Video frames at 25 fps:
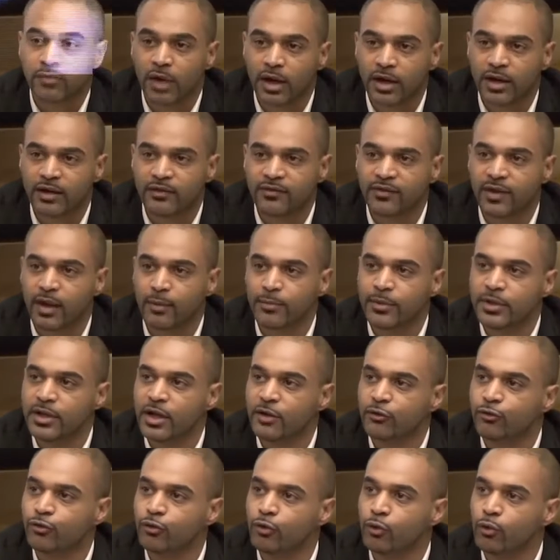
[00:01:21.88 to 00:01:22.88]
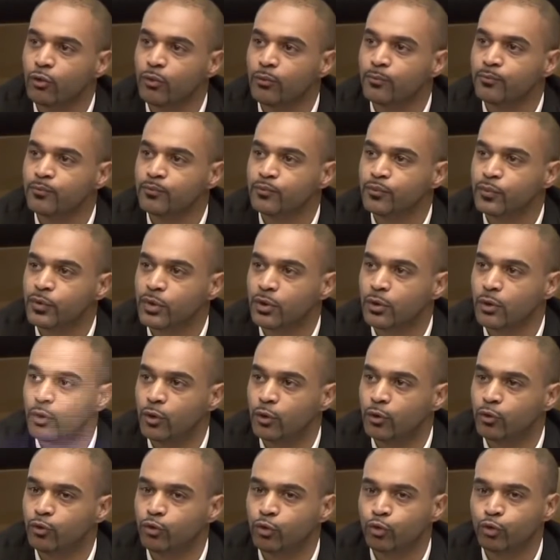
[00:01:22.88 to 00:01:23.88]
which
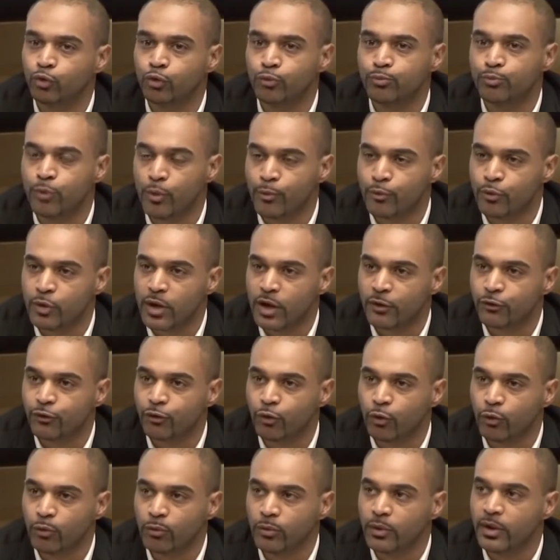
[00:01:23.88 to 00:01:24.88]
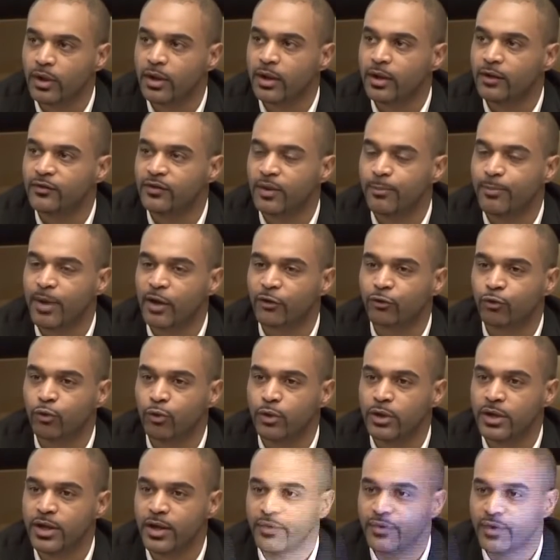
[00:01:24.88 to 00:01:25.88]
disseminated words of hate,
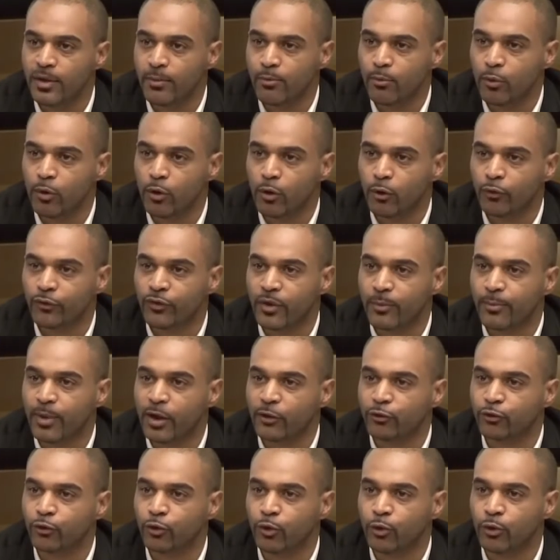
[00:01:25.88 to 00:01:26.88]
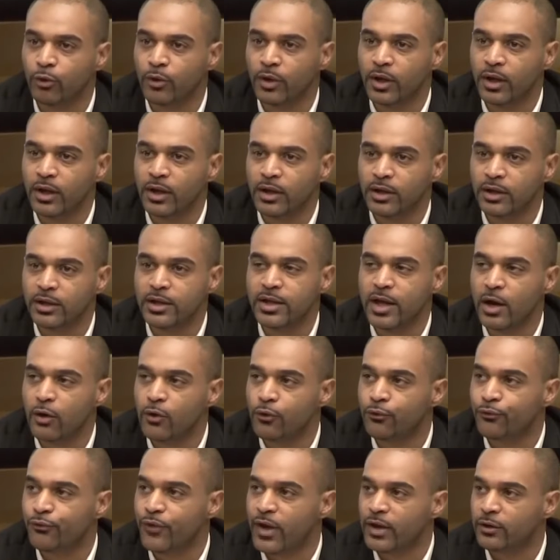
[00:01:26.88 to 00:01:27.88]
education to hate,
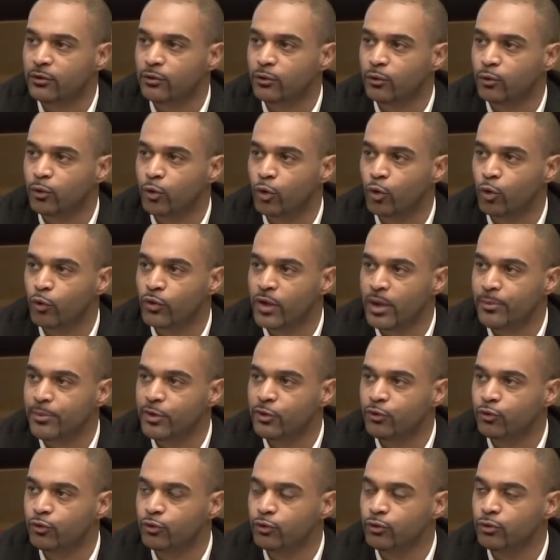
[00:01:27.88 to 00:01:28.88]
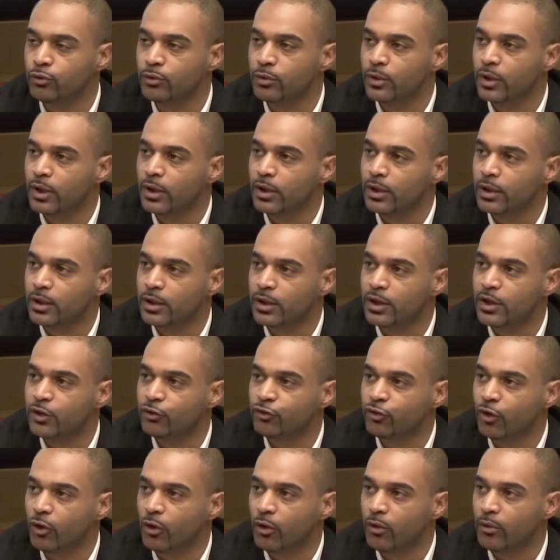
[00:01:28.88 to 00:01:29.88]
so these things
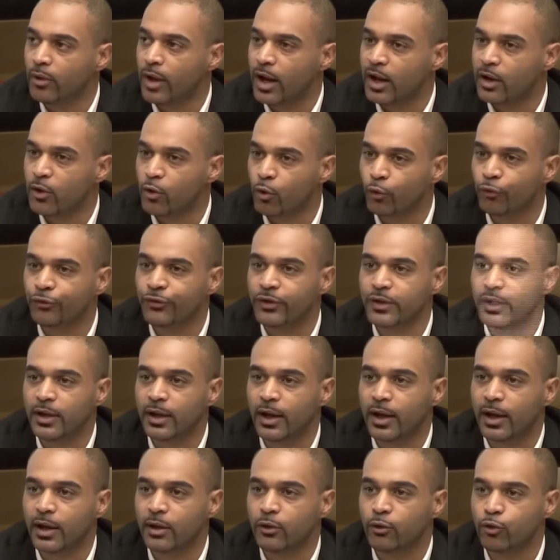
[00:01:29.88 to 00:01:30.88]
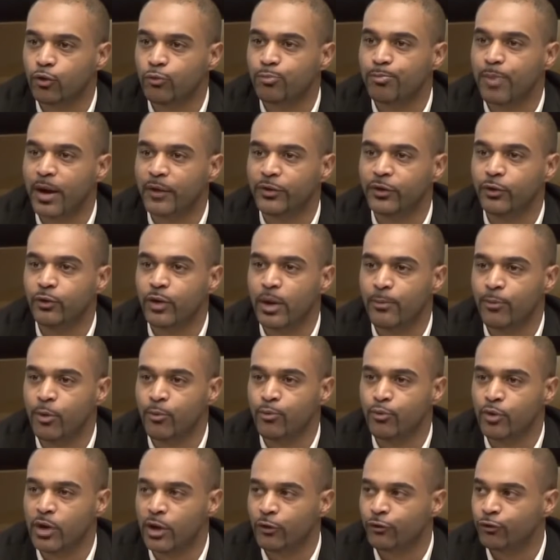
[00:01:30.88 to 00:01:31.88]
start with words, and
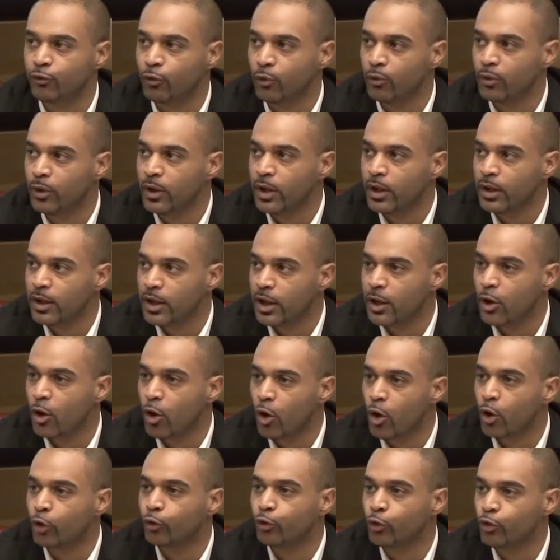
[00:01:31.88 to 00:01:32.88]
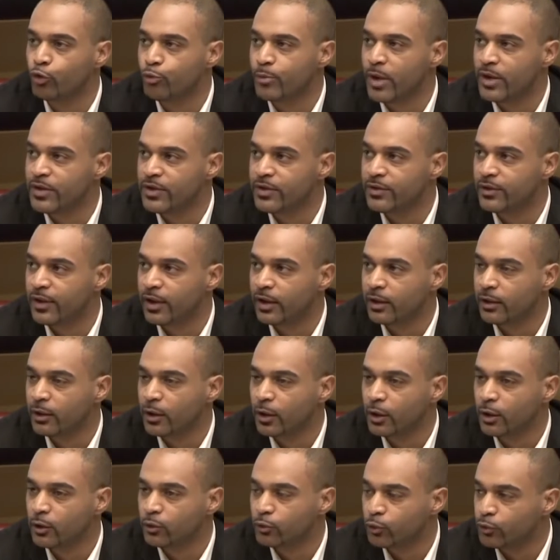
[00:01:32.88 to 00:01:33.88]
people consider
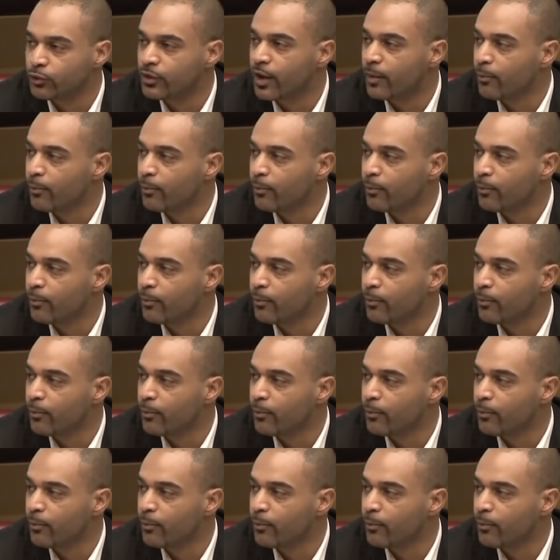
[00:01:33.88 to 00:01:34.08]
that